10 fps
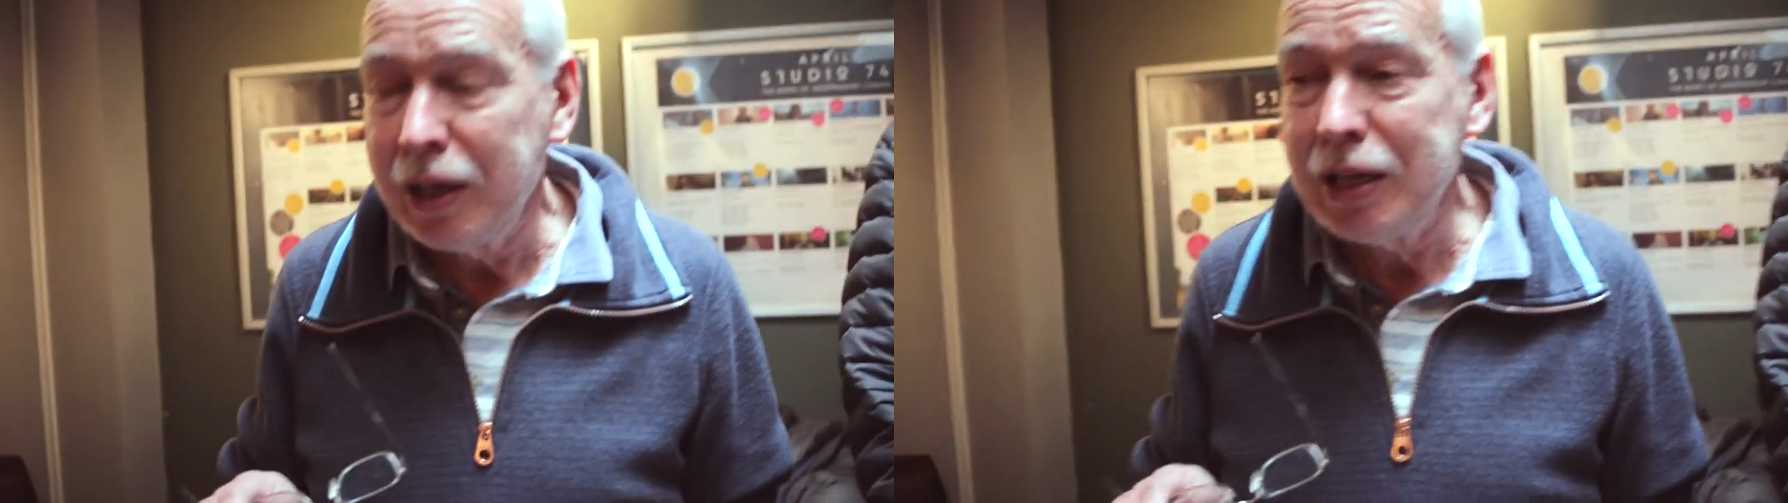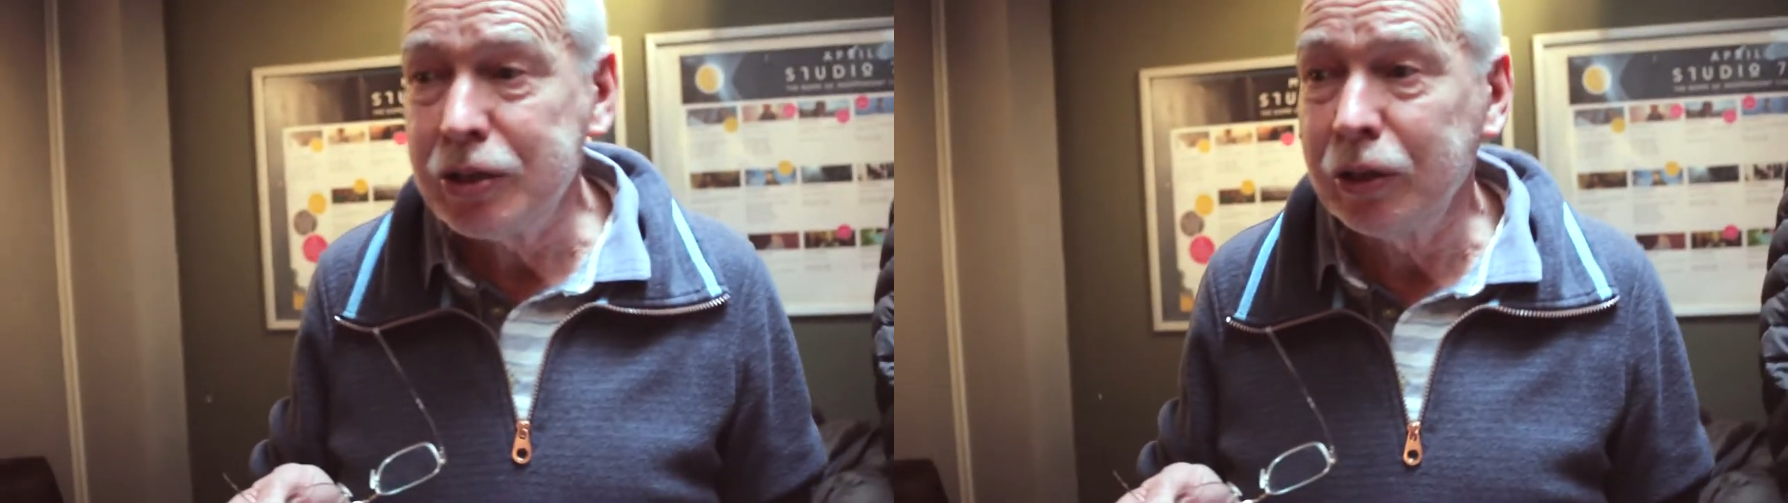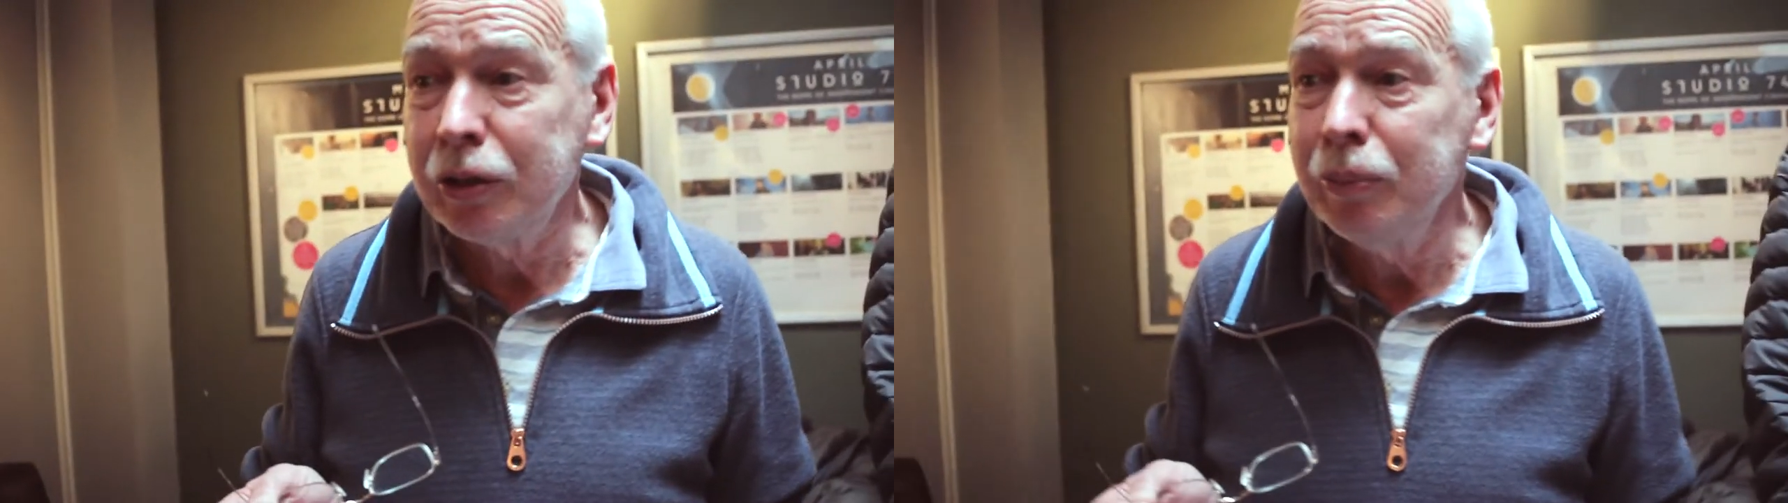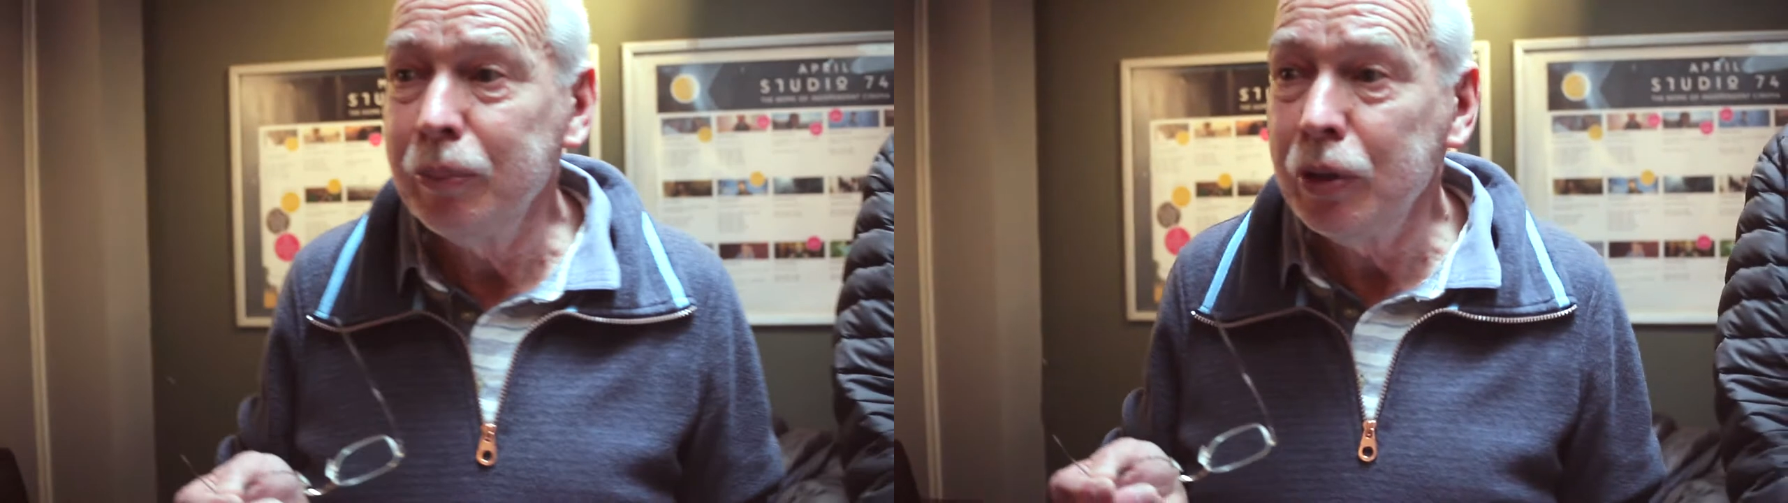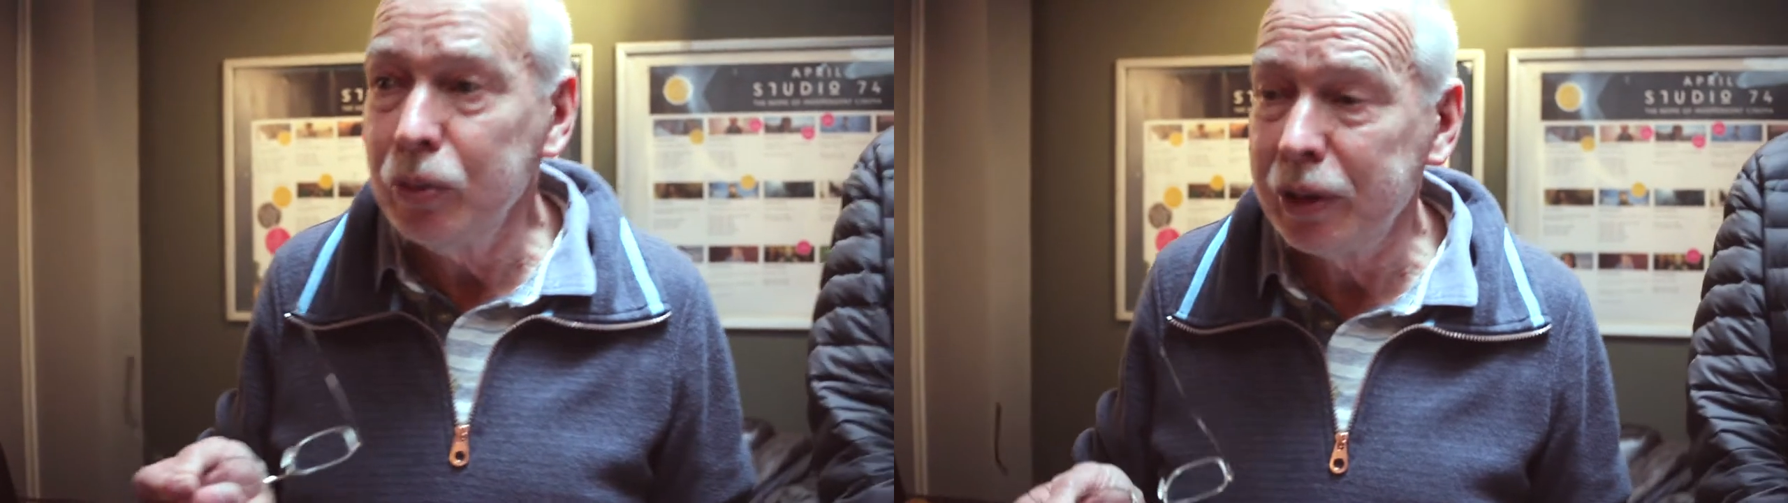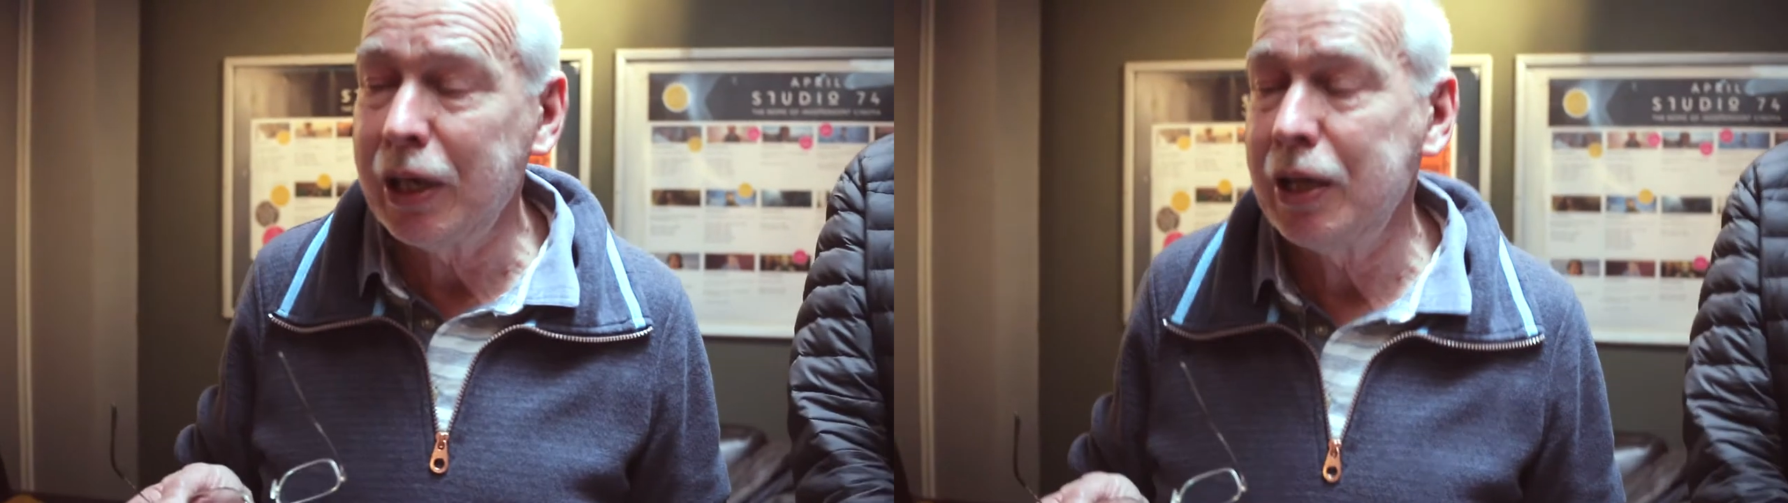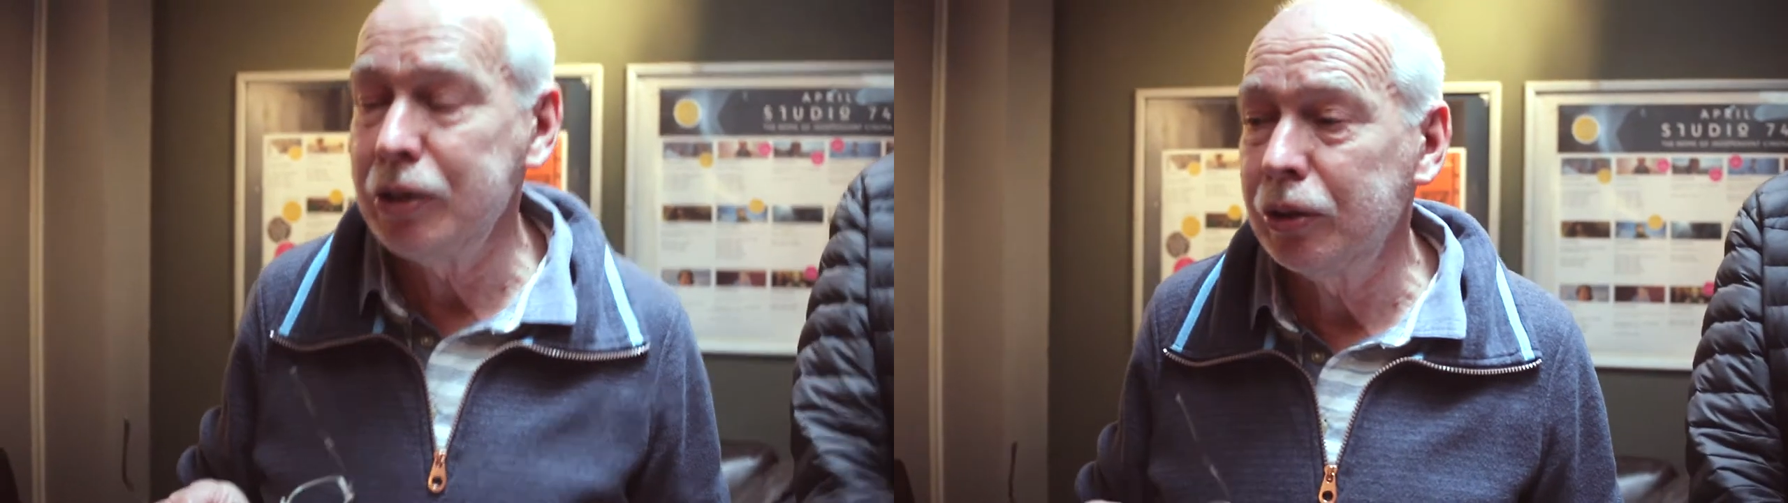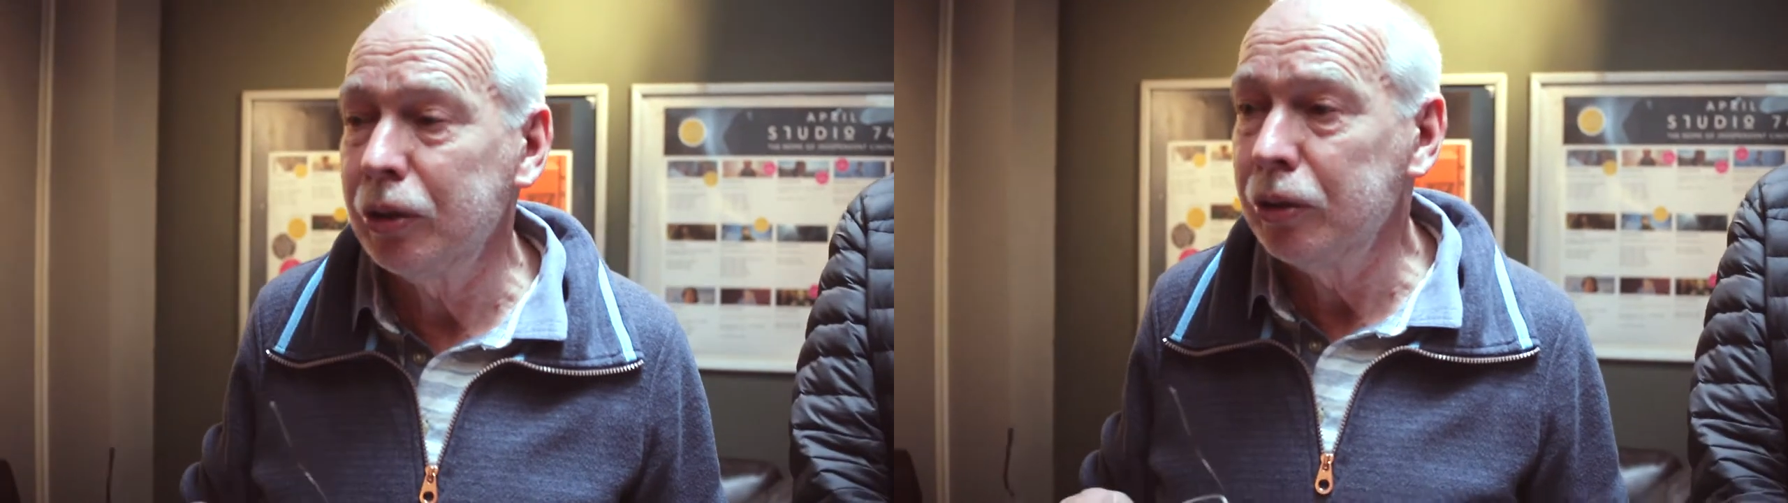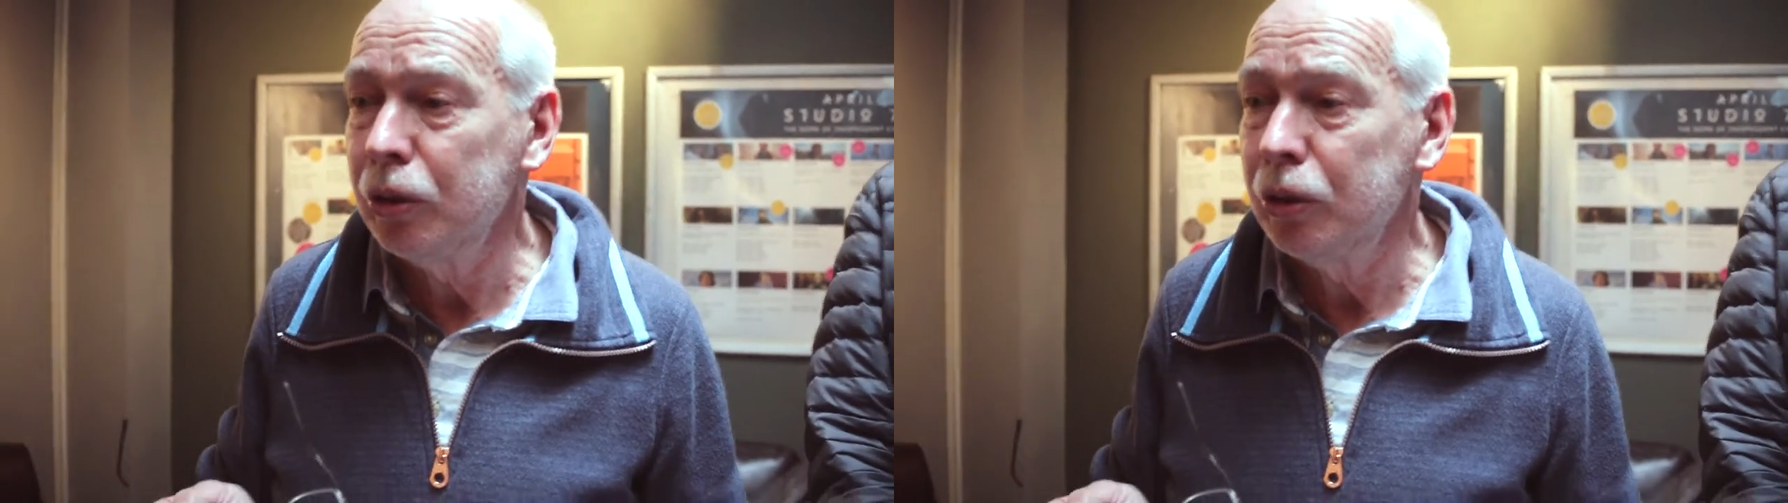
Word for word: it's a communicator.